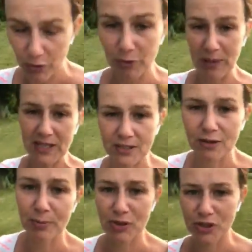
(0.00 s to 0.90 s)
what better
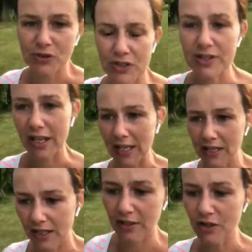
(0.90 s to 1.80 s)
opportunity
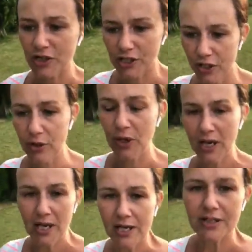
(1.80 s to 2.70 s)
than to
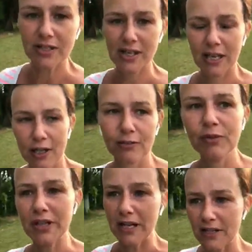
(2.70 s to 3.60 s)
take up
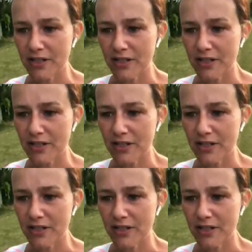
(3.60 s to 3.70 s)
running?